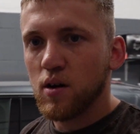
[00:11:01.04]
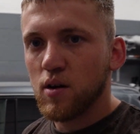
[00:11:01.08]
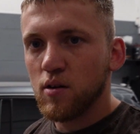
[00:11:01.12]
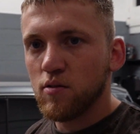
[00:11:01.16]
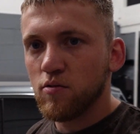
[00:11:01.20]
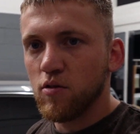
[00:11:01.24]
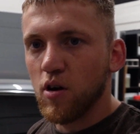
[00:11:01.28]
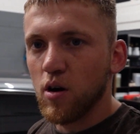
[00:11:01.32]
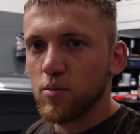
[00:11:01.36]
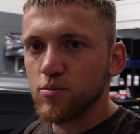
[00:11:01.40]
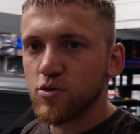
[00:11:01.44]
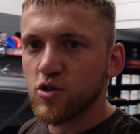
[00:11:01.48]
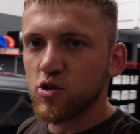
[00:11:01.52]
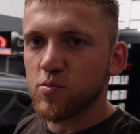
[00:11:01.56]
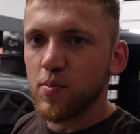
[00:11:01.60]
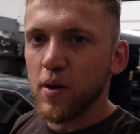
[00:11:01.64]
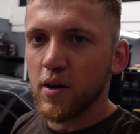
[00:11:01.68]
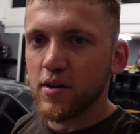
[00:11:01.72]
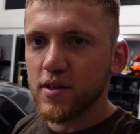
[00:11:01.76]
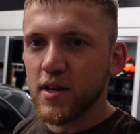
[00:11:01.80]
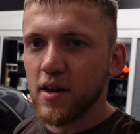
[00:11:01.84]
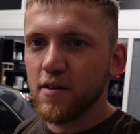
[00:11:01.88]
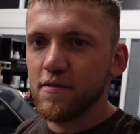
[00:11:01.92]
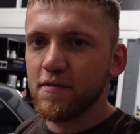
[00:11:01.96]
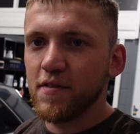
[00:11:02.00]
Well, I'm just
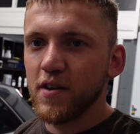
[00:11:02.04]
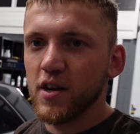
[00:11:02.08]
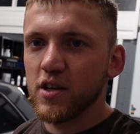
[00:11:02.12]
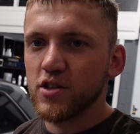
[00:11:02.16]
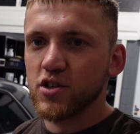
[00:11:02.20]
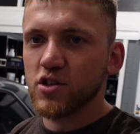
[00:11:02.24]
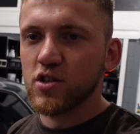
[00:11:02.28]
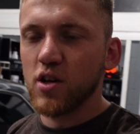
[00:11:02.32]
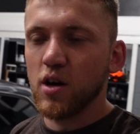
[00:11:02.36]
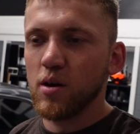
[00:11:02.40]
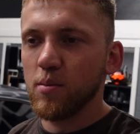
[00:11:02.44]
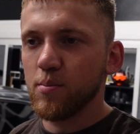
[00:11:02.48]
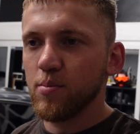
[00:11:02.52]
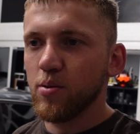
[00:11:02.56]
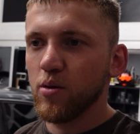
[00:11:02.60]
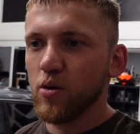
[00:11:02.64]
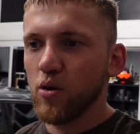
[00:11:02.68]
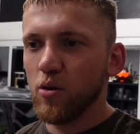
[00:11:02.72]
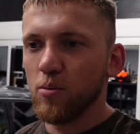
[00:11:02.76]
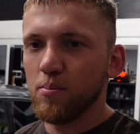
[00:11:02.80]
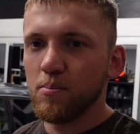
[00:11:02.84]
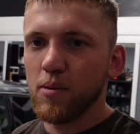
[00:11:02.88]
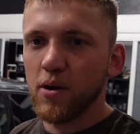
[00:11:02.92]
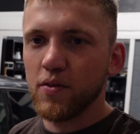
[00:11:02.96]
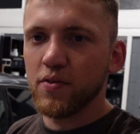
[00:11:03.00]
about to get finished up
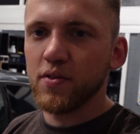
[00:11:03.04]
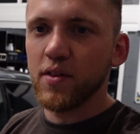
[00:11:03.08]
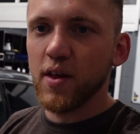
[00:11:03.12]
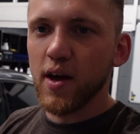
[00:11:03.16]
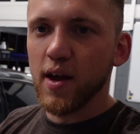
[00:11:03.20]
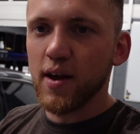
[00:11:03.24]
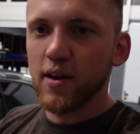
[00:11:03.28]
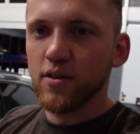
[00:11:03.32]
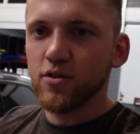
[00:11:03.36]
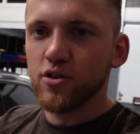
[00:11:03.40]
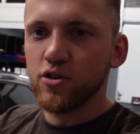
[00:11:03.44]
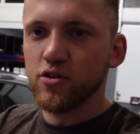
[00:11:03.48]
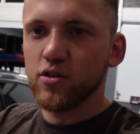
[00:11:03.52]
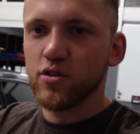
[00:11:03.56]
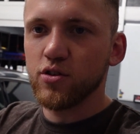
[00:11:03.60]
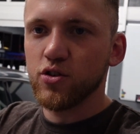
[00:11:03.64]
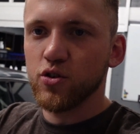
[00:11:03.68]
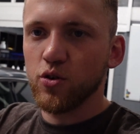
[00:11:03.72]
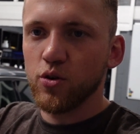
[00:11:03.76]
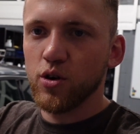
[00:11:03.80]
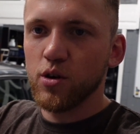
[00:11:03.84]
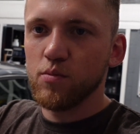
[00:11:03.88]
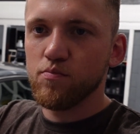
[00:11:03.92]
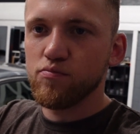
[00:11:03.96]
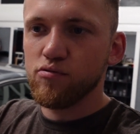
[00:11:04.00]
on Monday, just
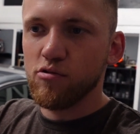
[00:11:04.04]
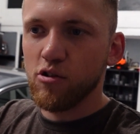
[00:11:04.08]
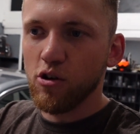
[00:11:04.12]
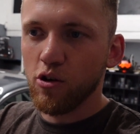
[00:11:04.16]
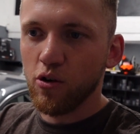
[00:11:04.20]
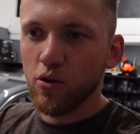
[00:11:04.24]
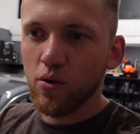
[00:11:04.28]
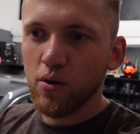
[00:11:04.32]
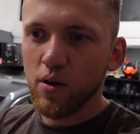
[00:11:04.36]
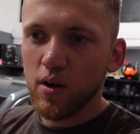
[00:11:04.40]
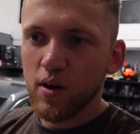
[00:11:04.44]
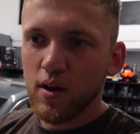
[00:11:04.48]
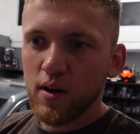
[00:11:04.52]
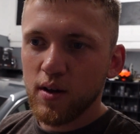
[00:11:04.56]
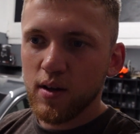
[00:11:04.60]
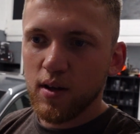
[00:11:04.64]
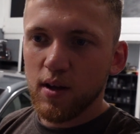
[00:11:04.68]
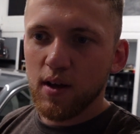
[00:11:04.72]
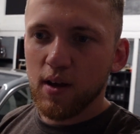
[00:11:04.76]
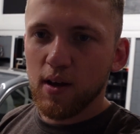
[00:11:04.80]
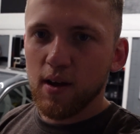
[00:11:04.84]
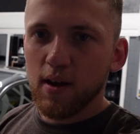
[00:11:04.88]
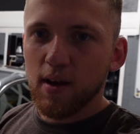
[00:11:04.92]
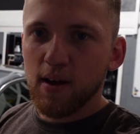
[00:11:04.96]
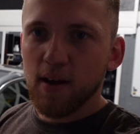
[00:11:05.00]
enjoying a brew.
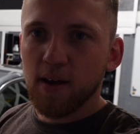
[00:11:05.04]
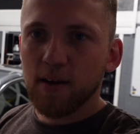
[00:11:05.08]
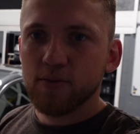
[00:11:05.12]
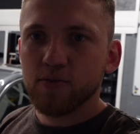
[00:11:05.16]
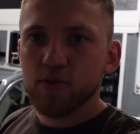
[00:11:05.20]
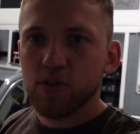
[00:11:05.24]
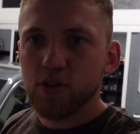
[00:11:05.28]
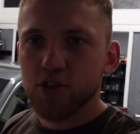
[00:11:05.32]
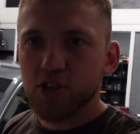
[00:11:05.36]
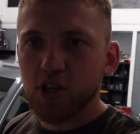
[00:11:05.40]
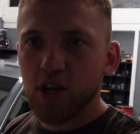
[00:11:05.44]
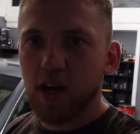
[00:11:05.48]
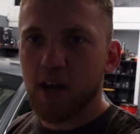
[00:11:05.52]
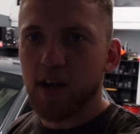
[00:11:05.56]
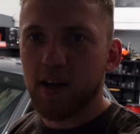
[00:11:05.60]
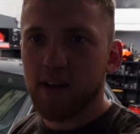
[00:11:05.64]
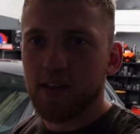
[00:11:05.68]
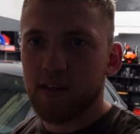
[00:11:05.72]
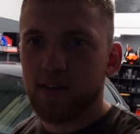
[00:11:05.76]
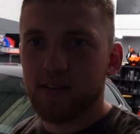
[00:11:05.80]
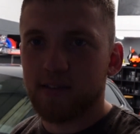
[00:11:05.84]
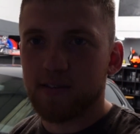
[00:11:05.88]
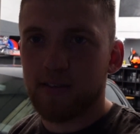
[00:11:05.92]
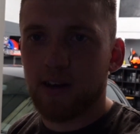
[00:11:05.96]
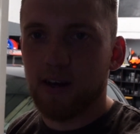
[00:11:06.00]
Check
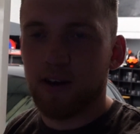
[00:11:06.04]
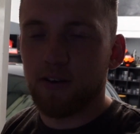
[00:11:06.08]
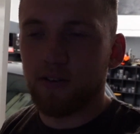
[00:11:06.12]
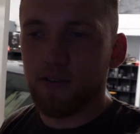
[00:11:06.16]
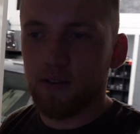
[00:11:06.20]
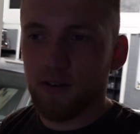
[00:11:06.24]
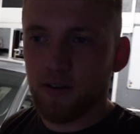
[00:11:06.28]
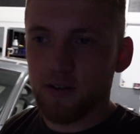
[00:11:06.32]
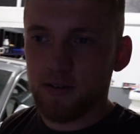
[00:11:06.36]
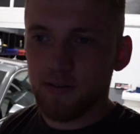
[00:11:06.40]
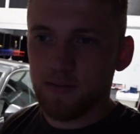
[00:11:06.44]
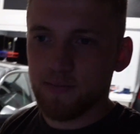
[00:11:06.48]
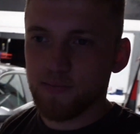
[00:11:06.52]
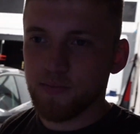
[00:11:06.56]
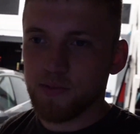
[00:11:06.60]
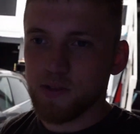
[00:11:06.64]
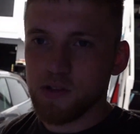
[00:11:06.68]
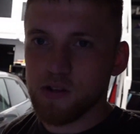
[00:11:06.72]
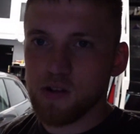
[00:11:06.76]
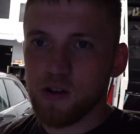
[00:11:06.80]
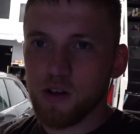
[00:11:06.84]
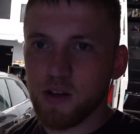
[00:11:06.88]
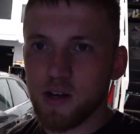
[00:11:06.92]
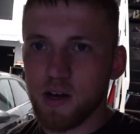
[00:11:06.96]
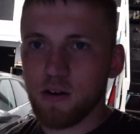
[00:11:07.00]
this out.
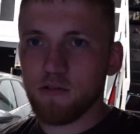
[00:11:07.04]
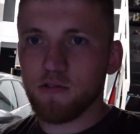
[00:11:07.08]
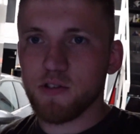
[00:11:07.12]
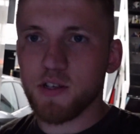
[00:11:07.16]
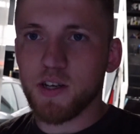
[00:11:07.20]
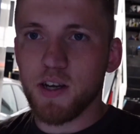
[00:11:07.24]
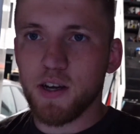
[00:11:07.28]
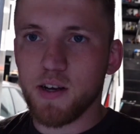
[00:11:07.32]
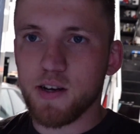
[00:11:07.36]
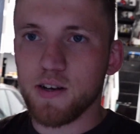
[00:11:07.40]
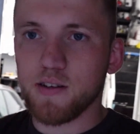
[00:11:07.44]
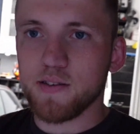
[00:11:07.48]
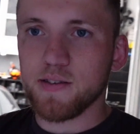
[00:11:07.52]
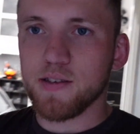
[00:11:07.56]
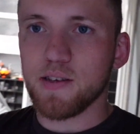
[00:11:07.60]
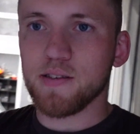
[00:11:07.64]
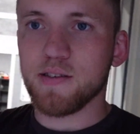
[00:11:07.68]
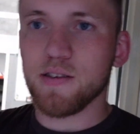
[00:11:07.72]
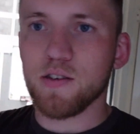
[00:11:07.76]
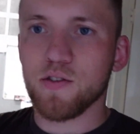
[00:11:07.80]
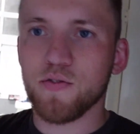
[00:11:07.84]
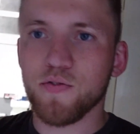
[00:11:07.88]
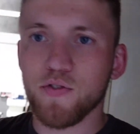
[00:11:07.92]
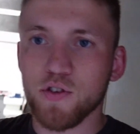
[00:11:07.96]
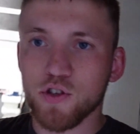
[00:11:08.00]
Look how ridiculous this
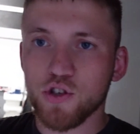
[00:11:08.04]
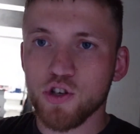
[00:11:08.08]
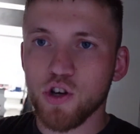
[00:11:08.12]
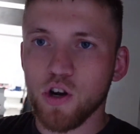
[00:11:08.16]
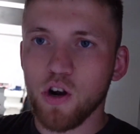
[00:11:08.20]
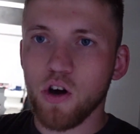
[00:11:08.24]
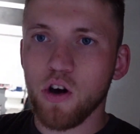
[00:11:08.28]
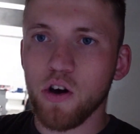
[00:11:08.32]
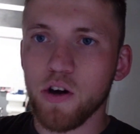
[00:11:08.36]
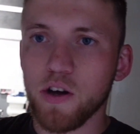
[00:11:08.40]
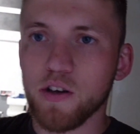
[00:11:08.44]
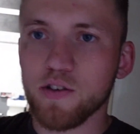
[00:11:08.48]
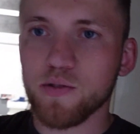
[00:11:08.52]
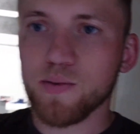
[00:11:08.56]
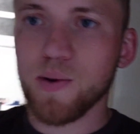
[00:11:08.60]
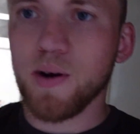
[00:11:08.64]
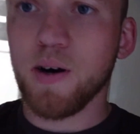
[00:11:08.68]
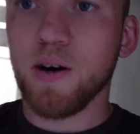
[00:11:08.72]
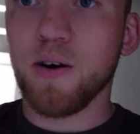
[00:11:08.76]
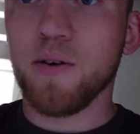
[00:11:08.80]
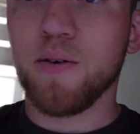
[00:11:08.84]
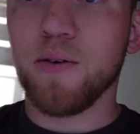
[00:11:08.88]
is for July as well.